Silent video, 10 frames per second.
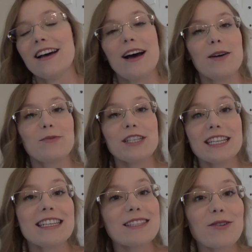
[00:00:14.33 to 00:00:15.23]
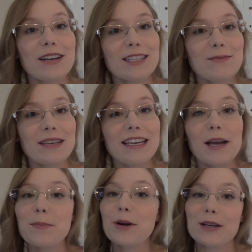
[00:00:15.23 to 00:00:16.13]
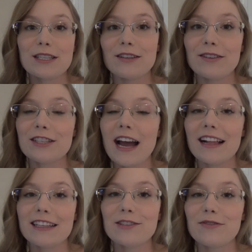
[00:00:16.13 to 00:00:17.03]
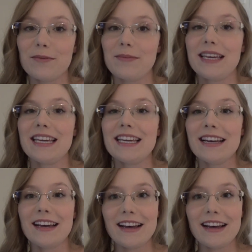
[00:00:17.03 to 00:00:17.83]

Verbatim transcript: um, which is going to be a personal challenge for me,